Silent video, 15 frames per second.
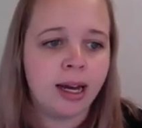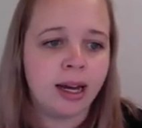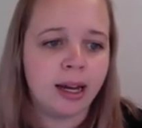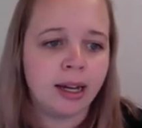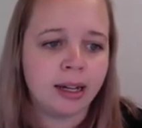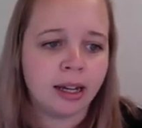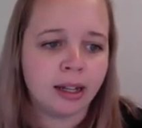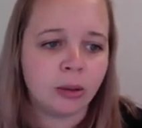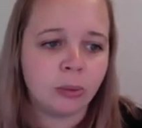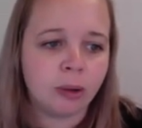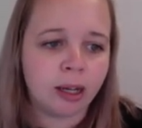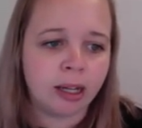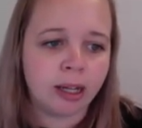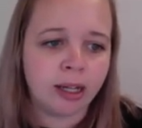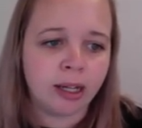Another
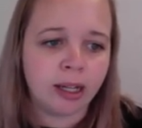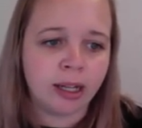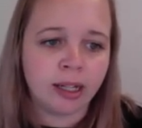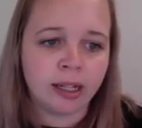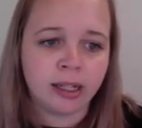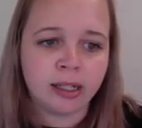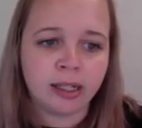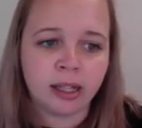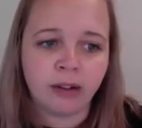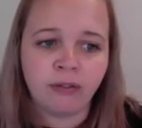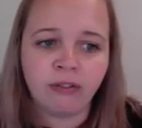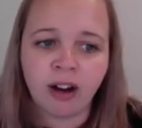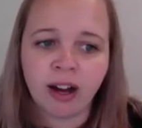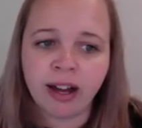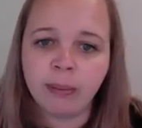one is the
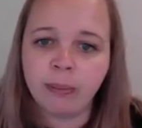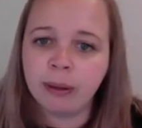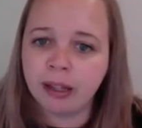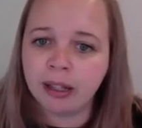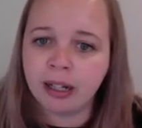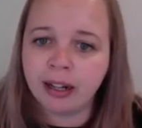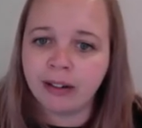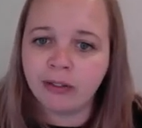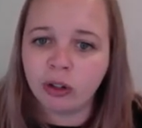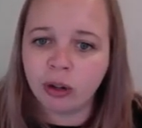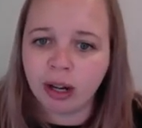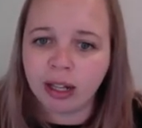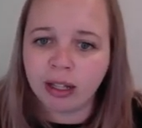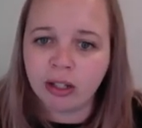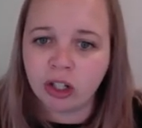viability of
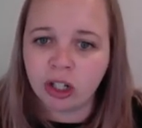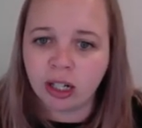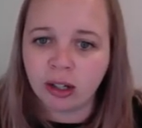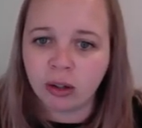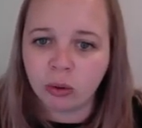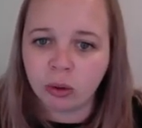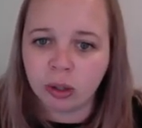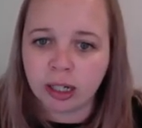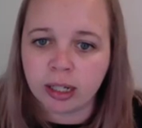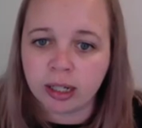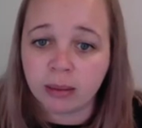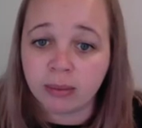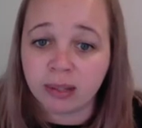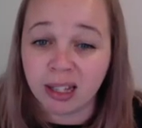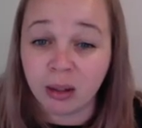transgenic
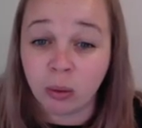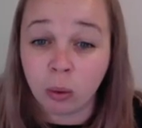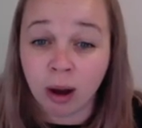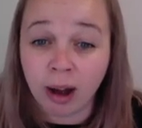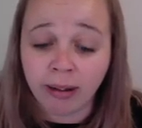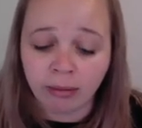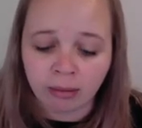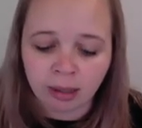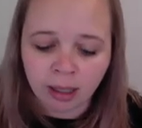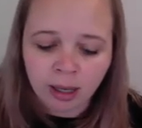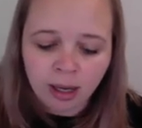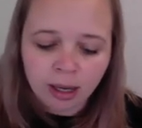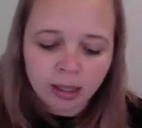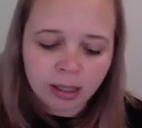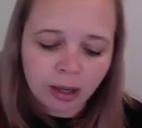organisms in the wild.
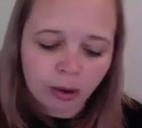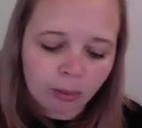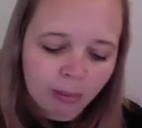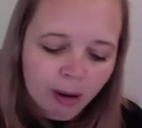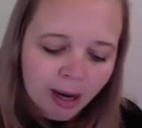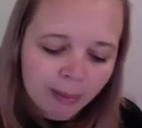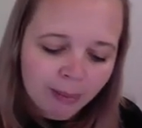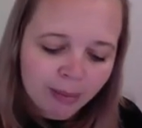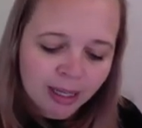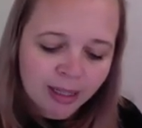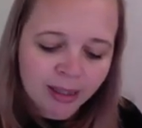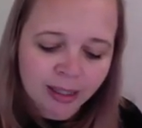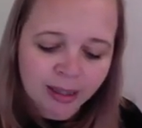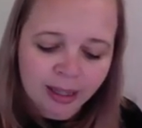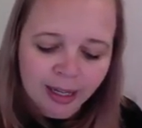So it might mean
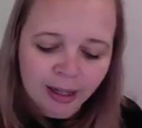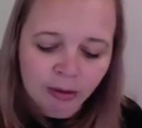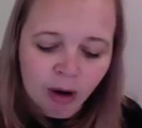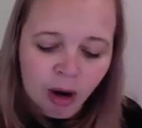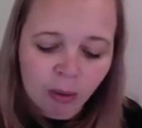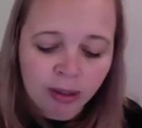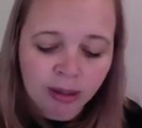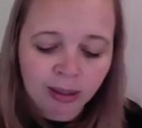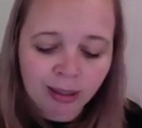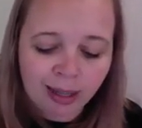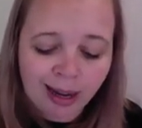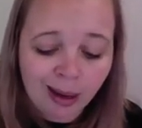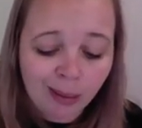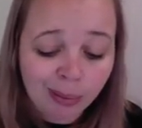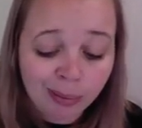that they grow in the
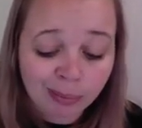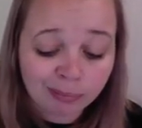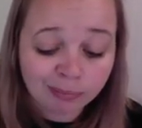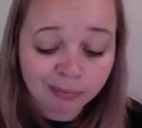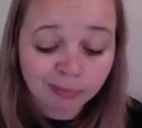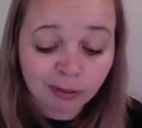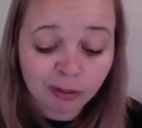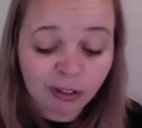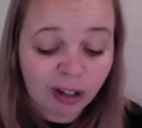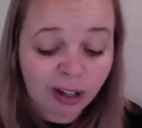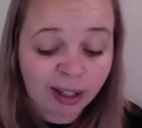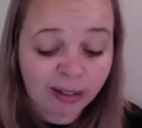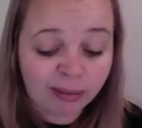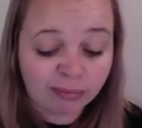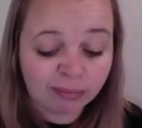lab,
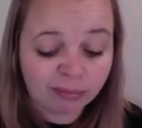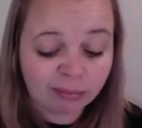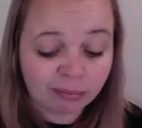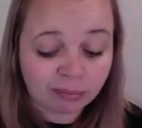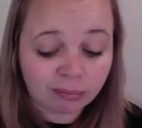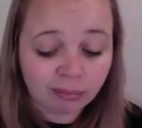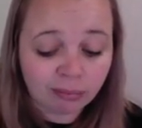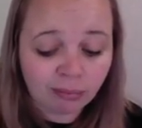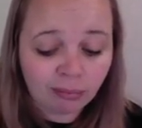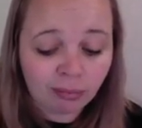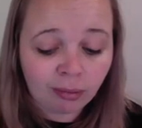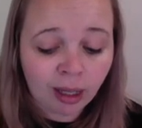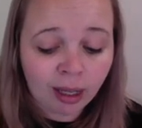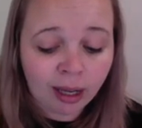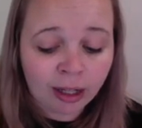fine,
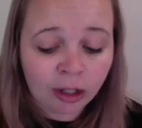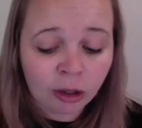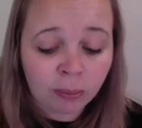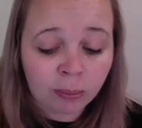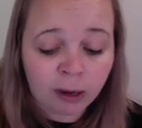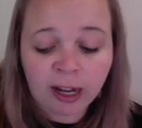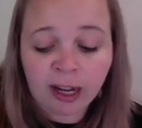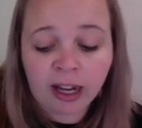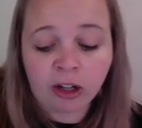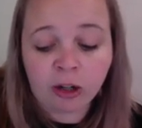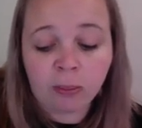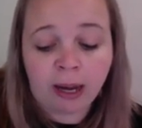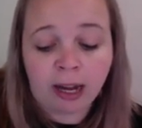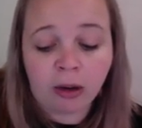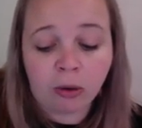and you
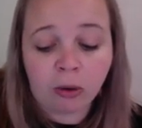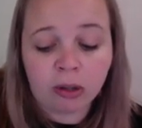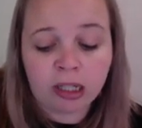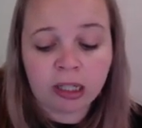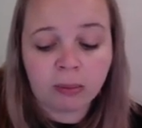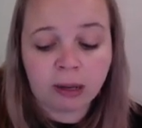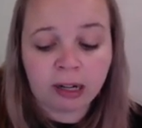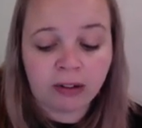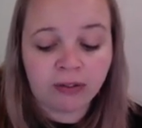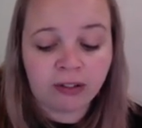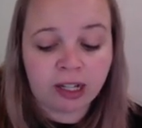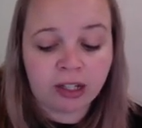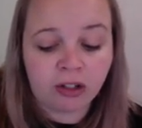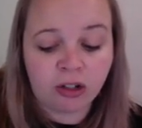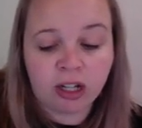pay all this money for
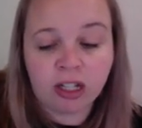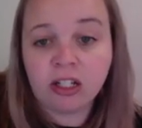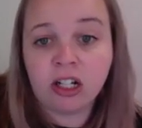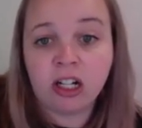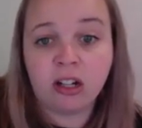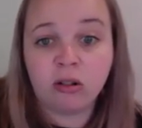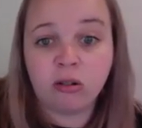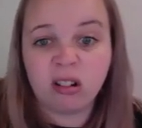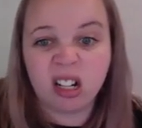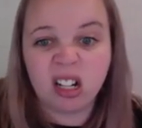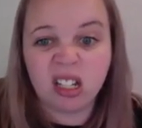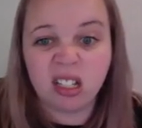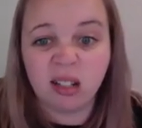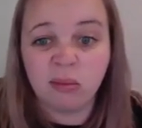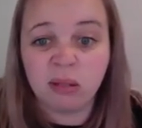these transgenic
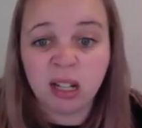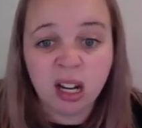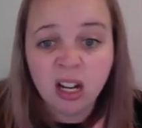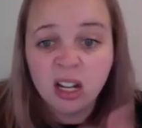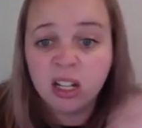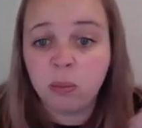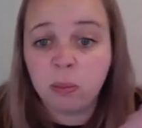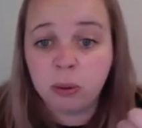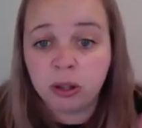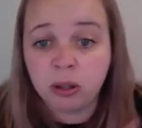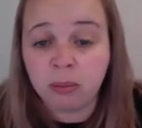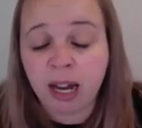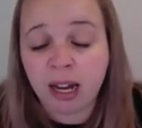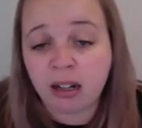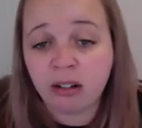organisms. You put
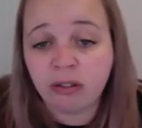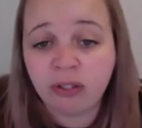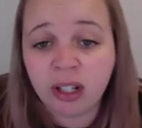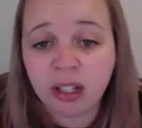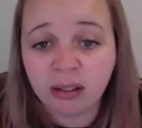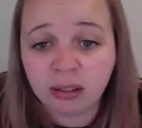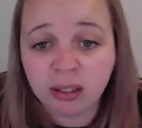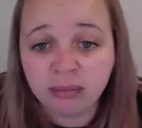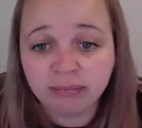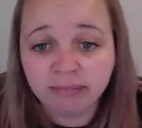them out in a field